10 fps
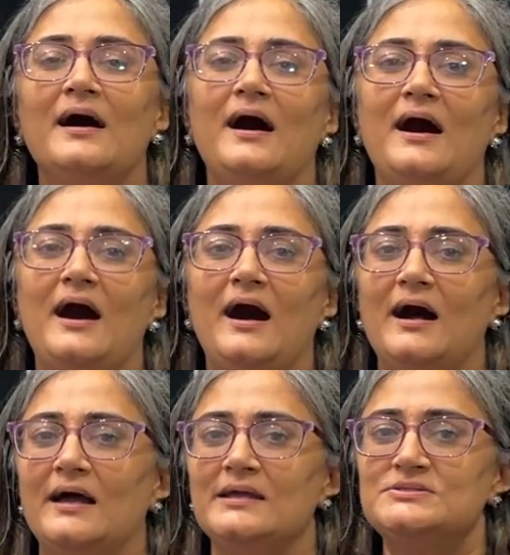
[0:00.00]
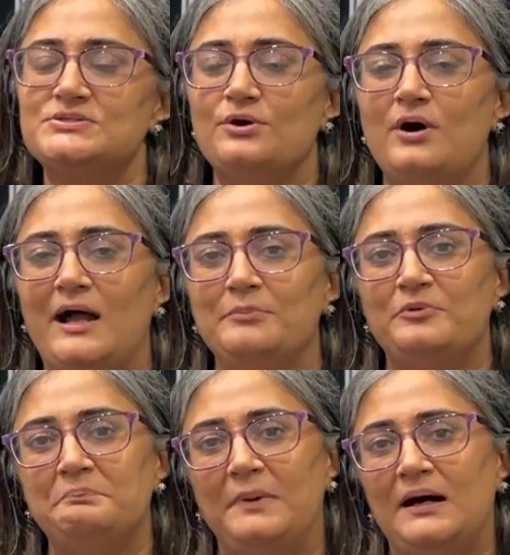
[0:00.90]
Hi, so I'm
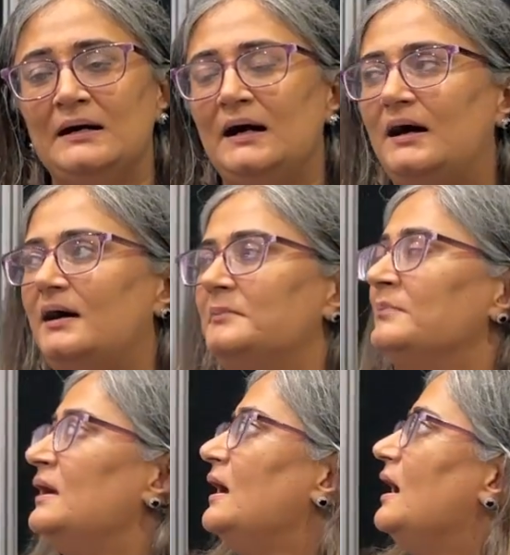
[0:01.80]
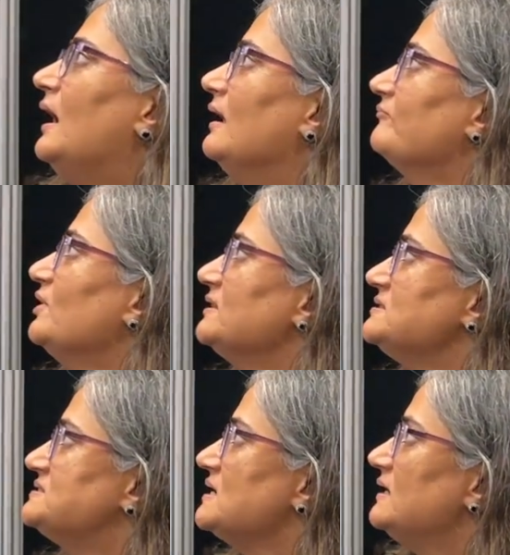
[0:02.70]
Upma. I've got
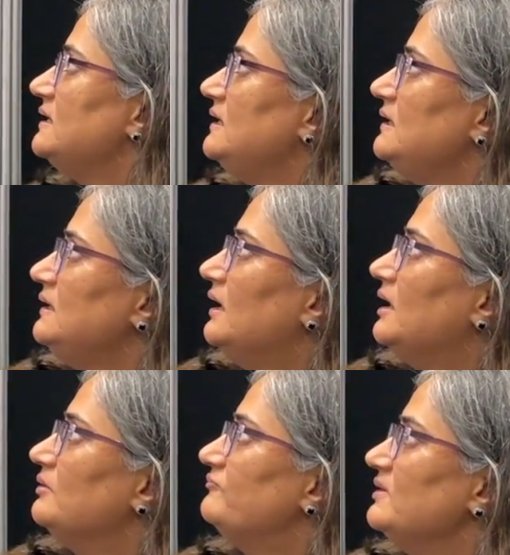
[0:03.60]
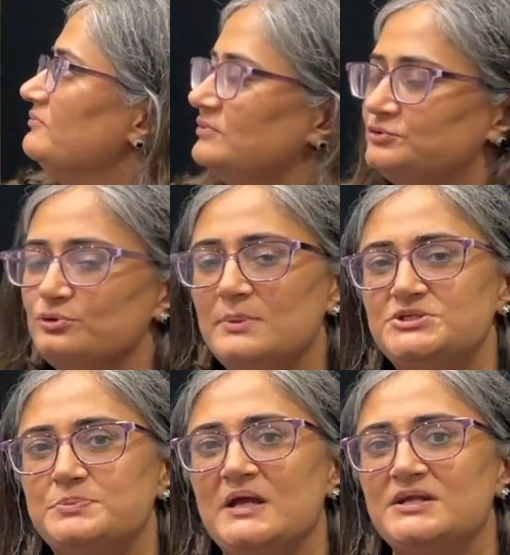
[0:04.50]
this study through
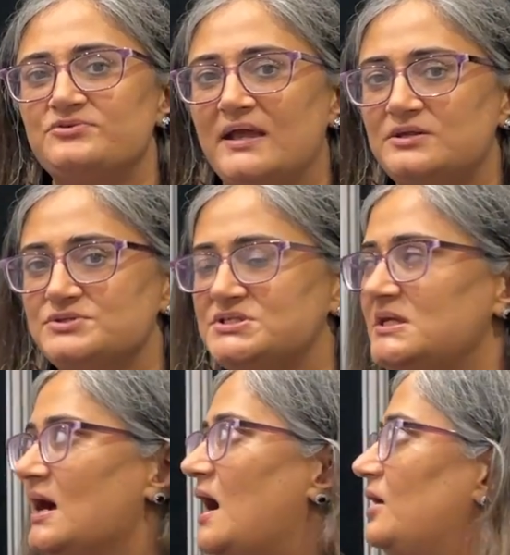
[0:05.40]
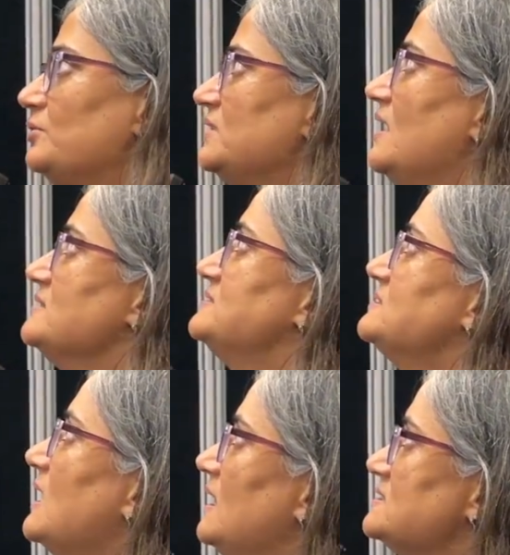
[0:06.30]
which we are trying to see how
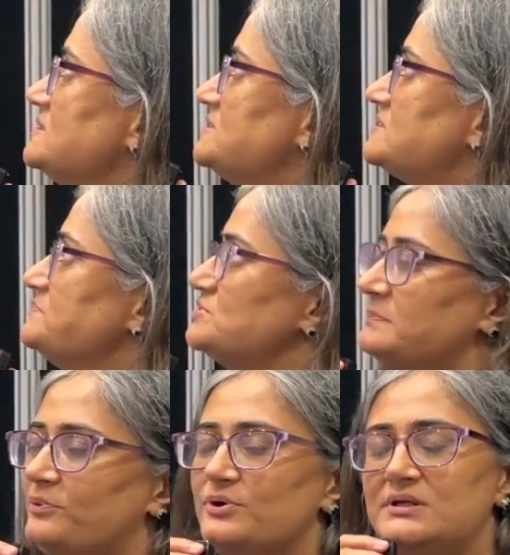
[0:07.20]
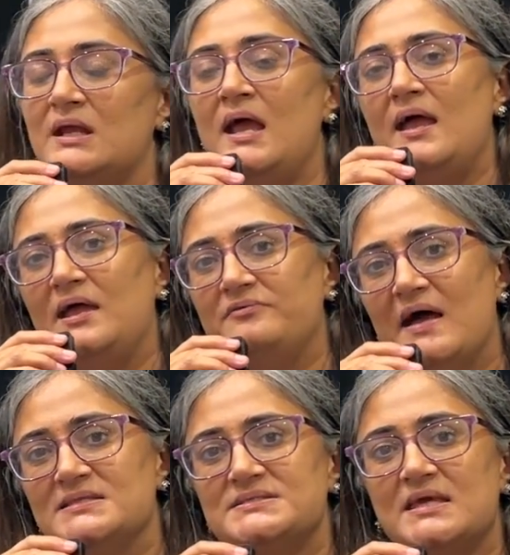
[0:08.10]
does health system support
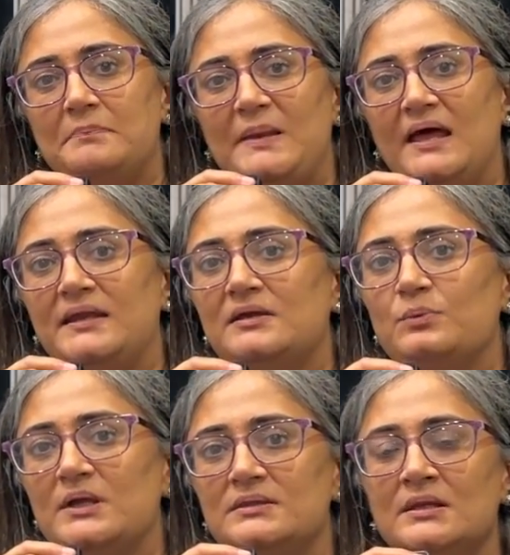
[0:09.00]
advanced care planning with